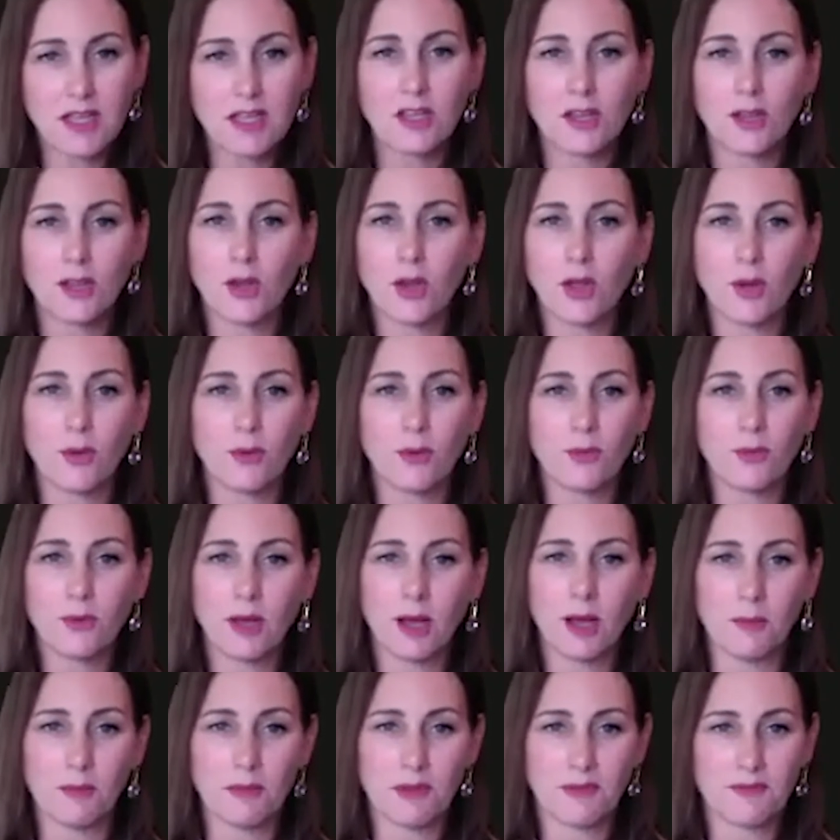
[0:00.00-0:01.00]

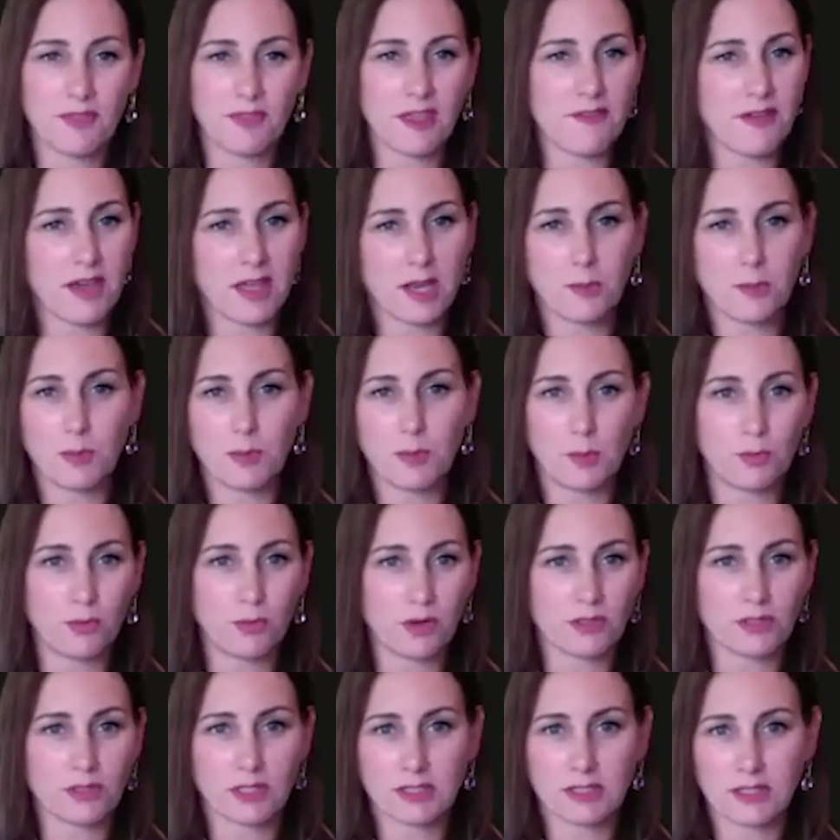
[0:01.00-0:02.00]
If they've had a big
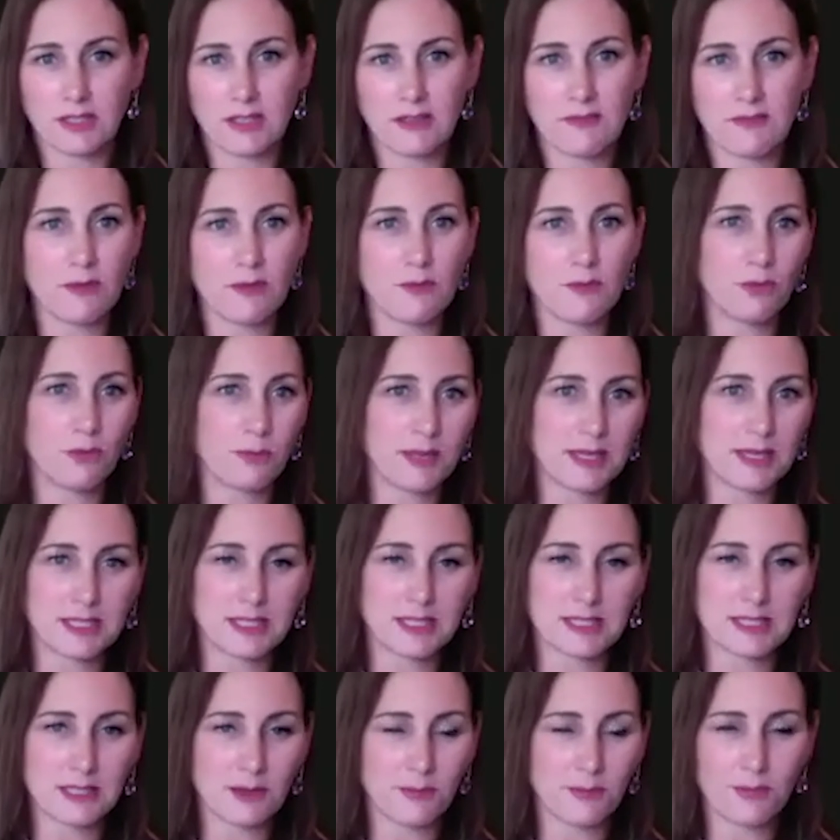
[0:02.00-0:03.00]
project and they've
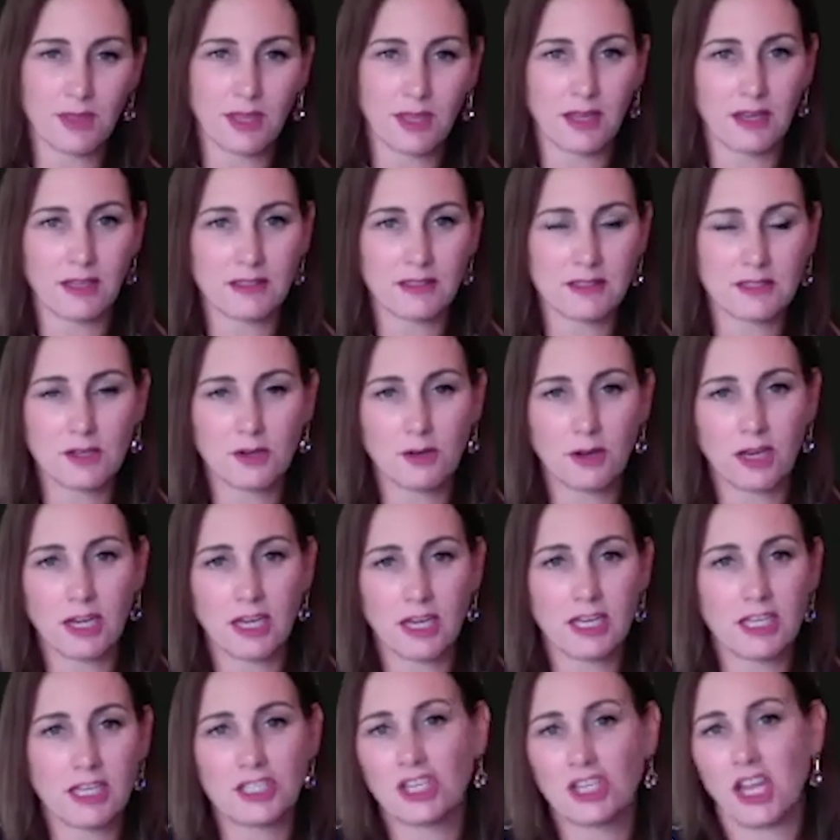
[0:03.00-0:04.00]
implemented something and it's
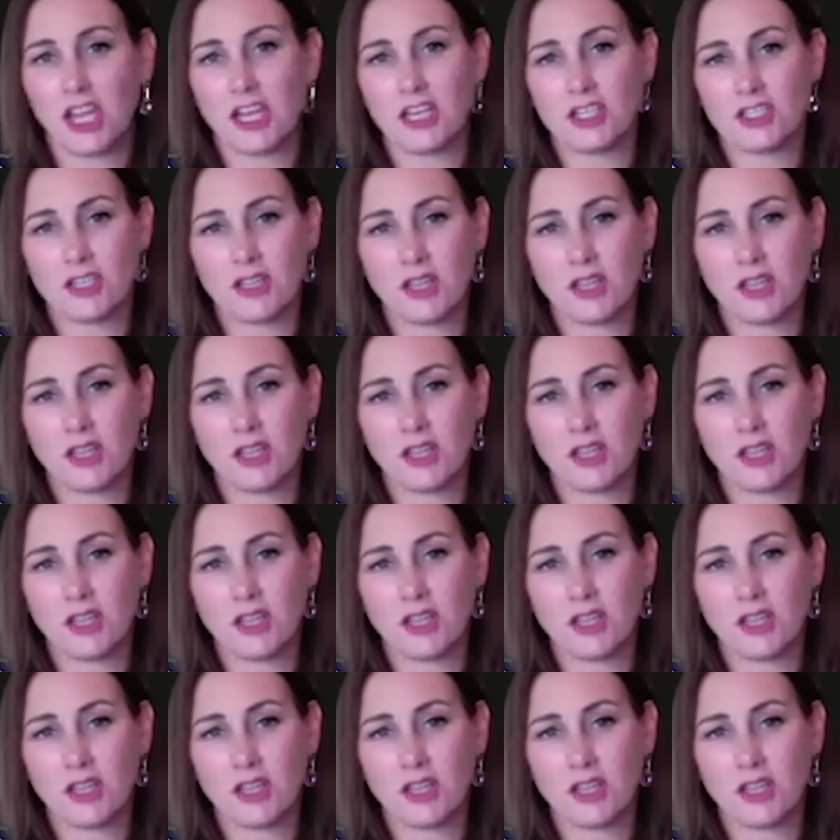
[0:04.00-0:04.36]
created a change in